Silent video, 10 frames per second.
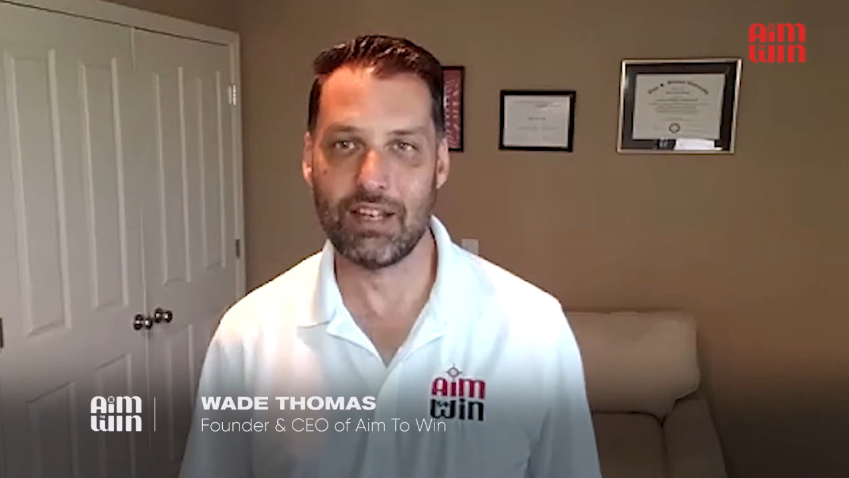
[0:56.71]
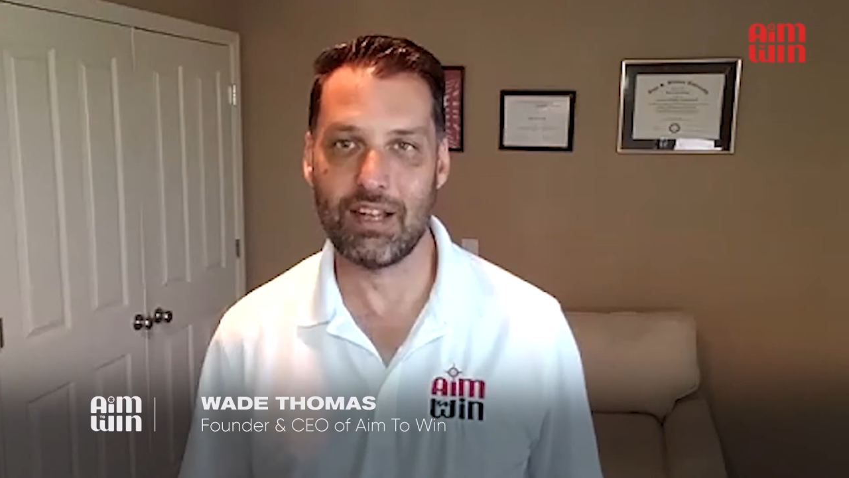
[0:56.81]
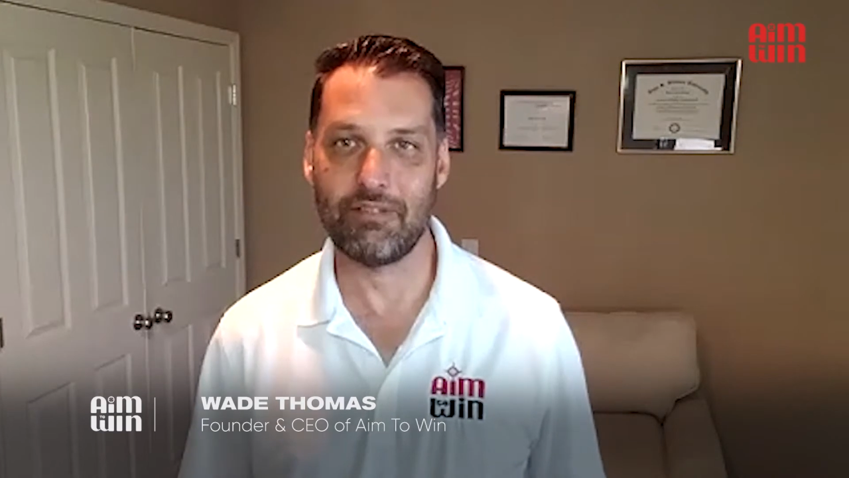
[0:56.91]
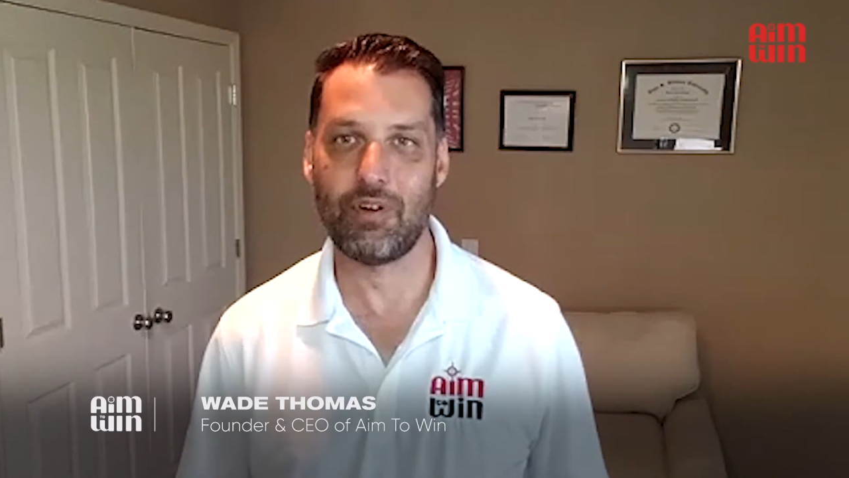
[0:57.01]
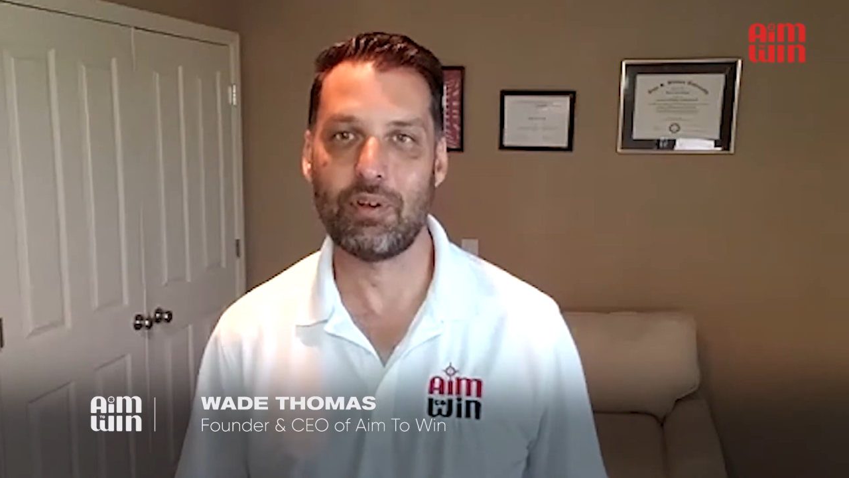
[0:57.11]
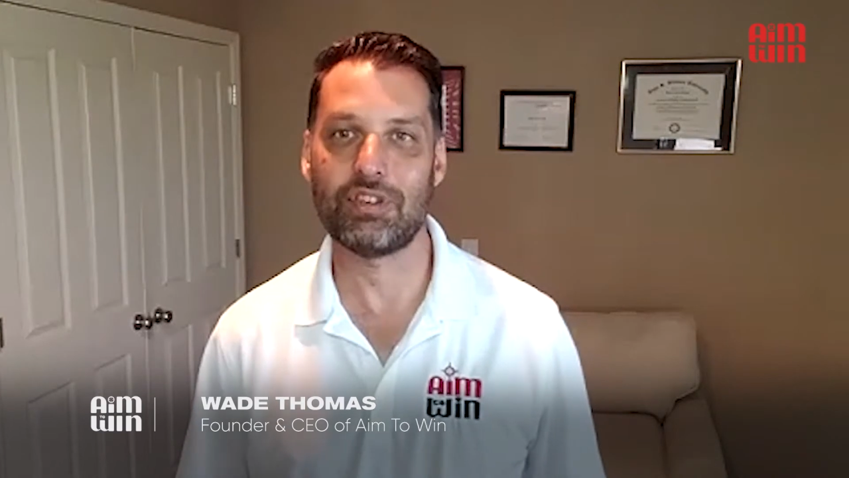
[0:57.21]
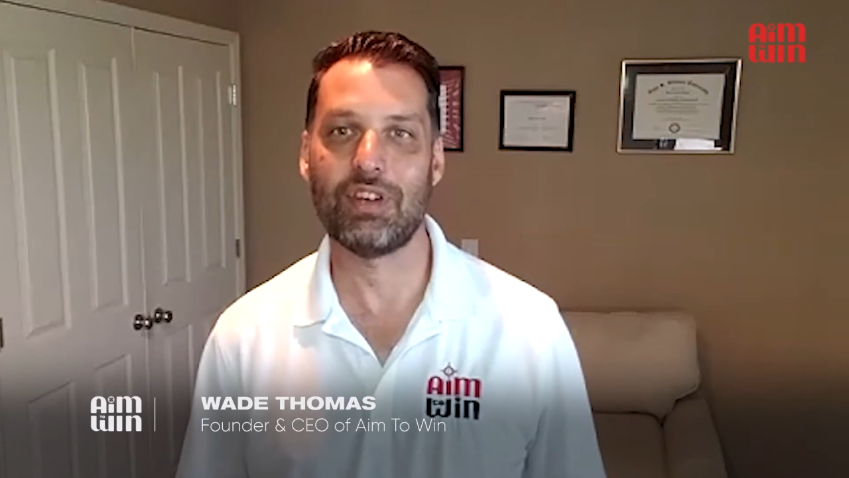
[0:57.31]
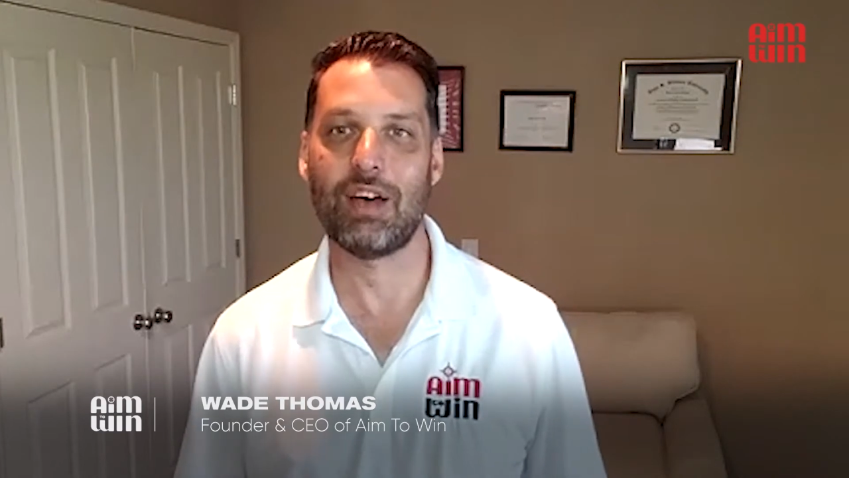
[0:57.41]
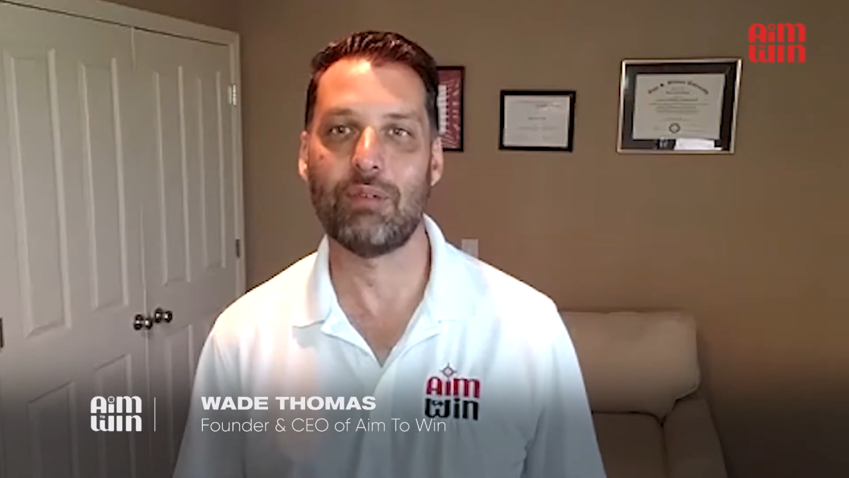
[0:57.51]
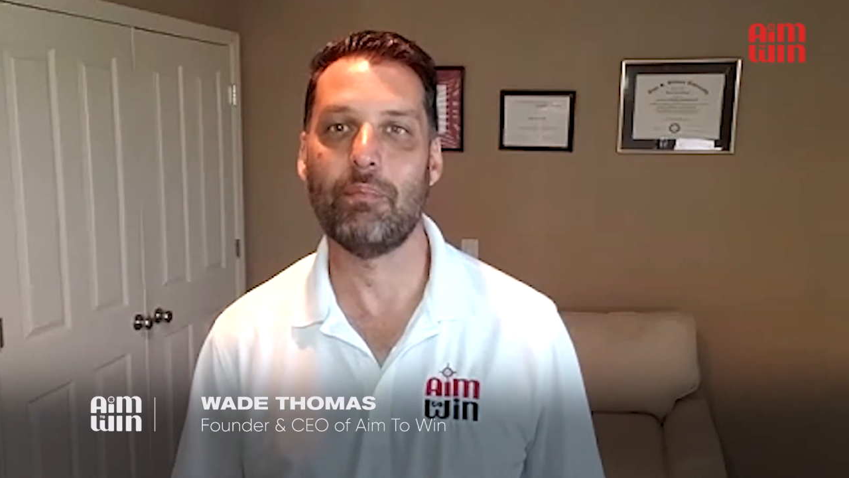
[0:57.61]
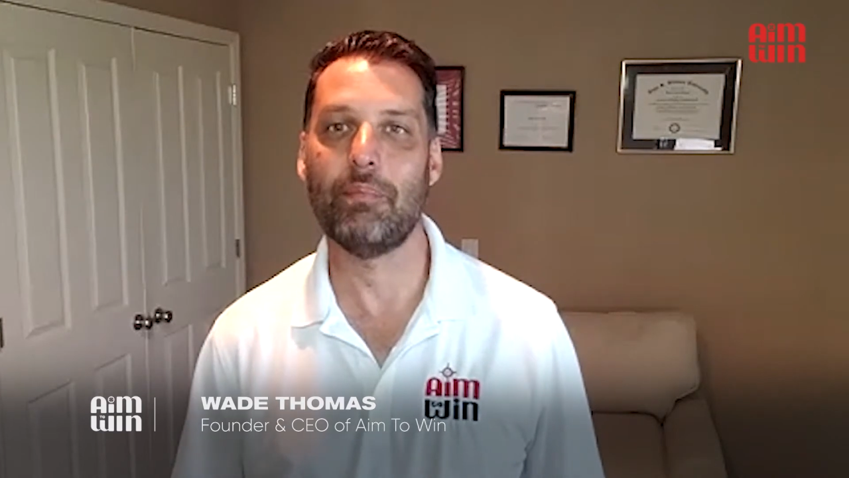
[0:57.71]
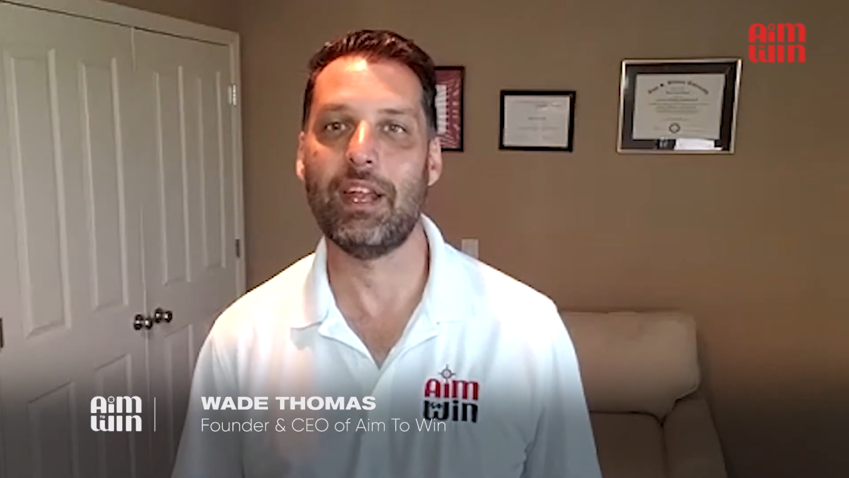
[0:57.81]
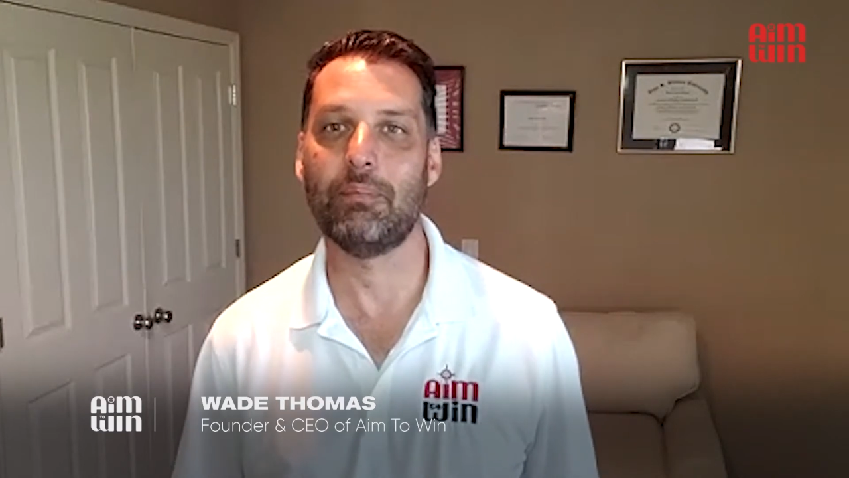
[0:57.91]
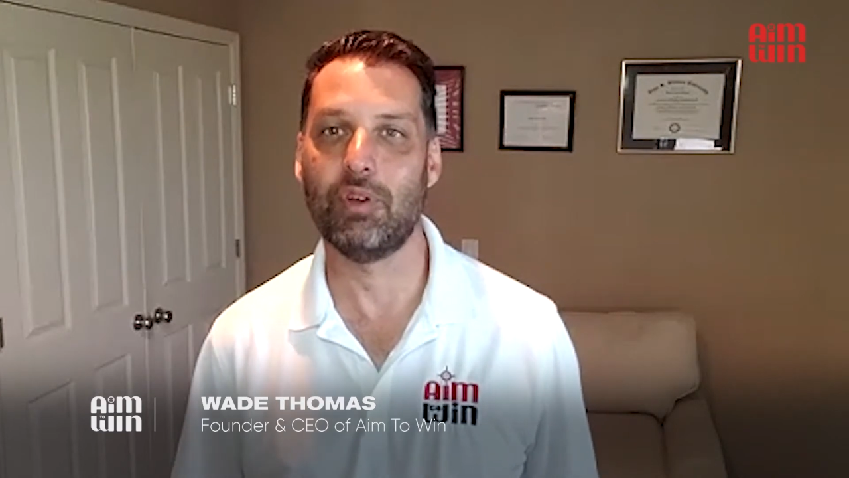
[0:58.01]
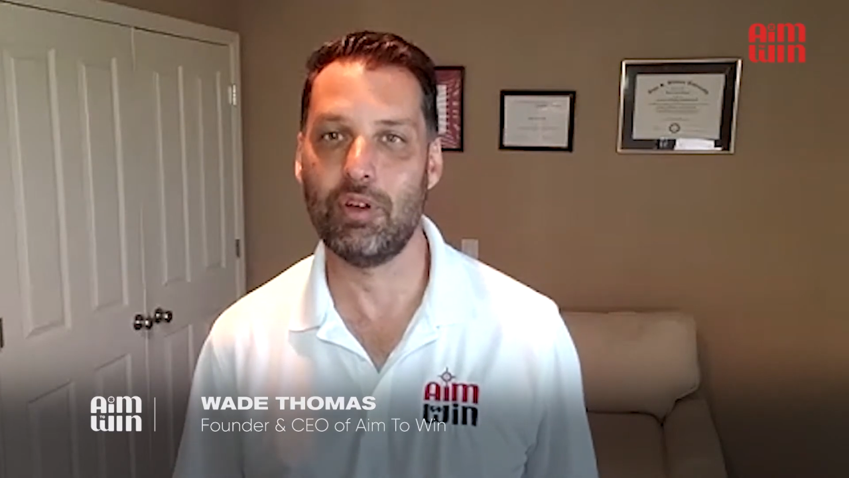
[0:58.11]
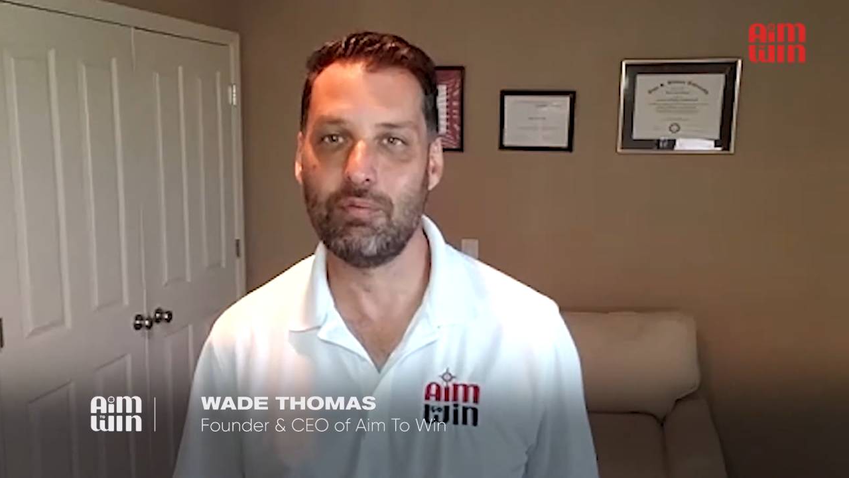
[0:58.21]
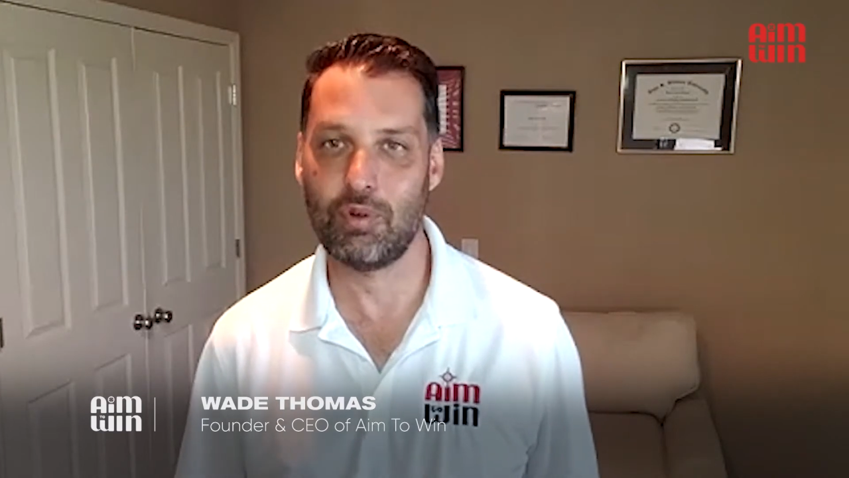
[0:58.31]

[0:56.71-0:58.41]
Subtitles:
and not focused on what made him good,